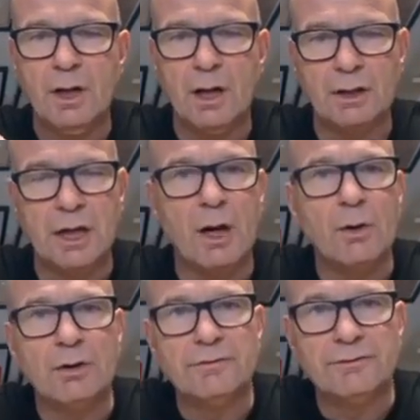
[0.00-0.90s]
a
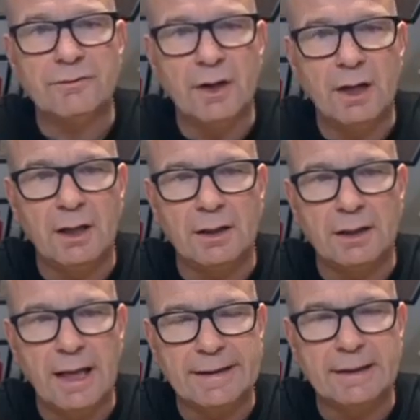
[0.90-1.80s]
coat of
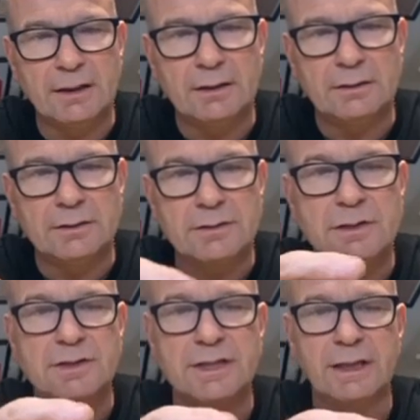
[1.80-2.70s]
lacquer
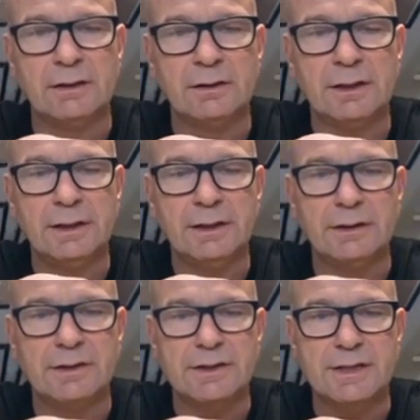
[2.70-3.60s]
to seal
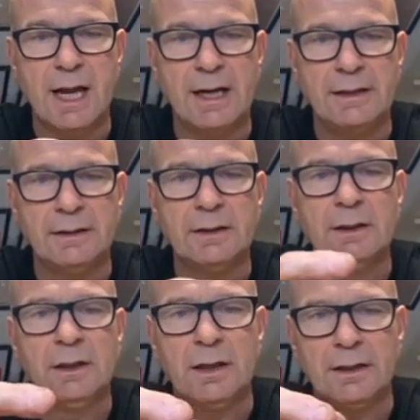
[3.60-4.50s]
the stain,
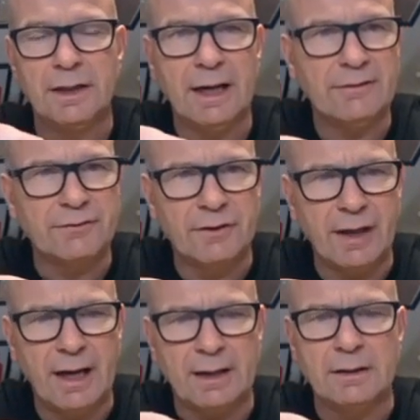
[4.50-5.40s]
and then after
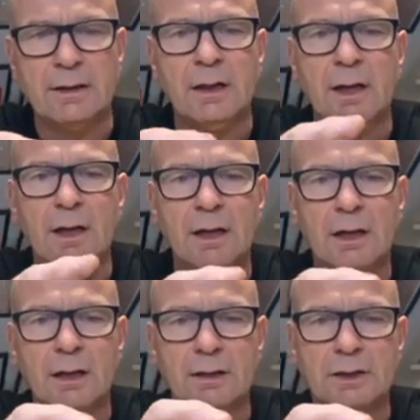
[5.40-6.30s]
that,
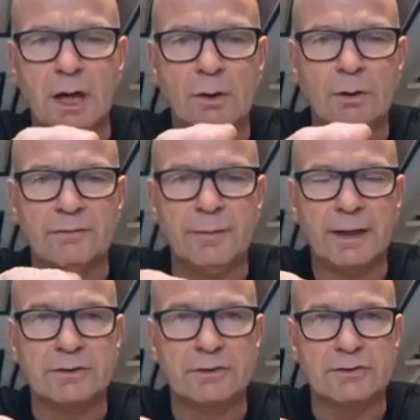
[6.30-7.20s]
a coat of
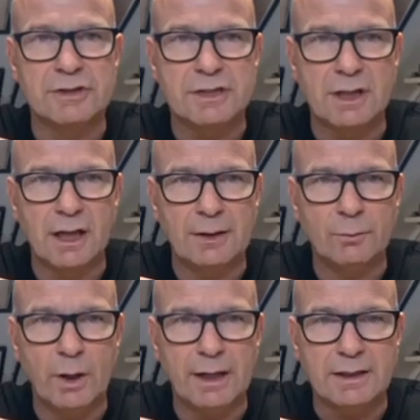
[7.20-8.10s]

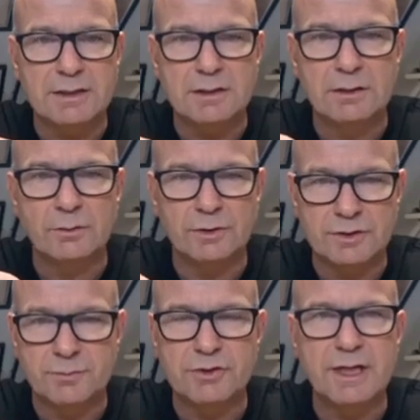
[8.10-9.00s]
microcrystalline wax,
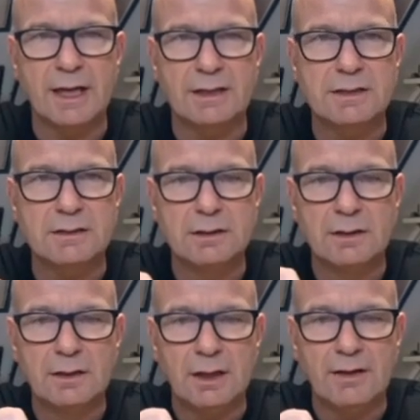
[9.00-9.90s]
which protects
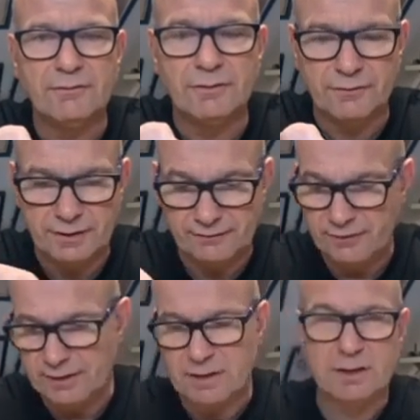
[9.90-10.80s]
everything. In
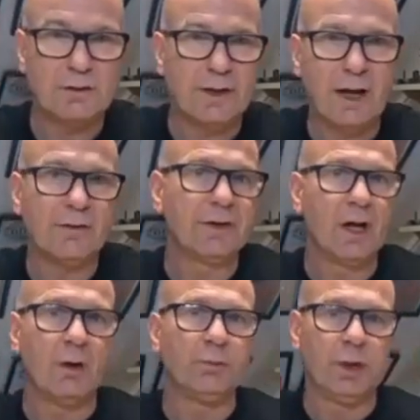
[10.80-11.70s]
fact, to do that on the
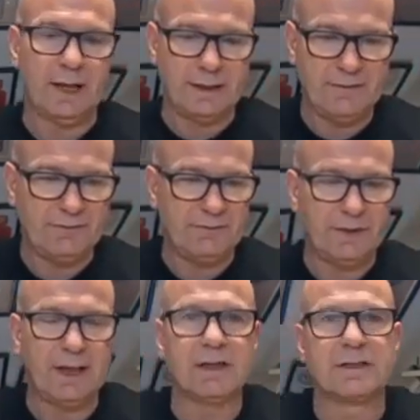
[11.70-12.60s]
old plane,
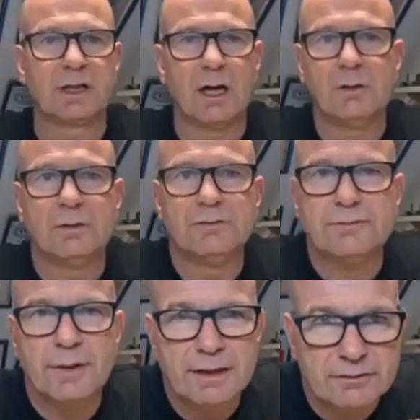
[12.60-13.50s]
everything gets a coat
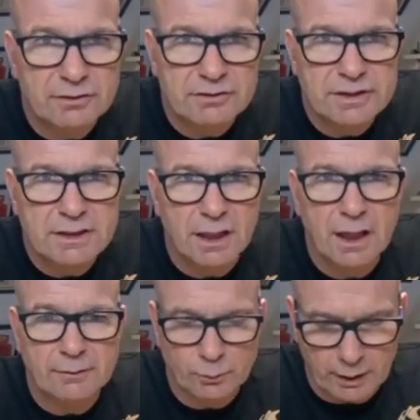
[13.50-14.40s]
of
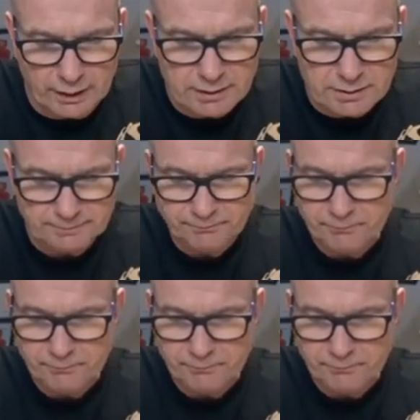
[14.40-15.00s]
microcrystalline wax.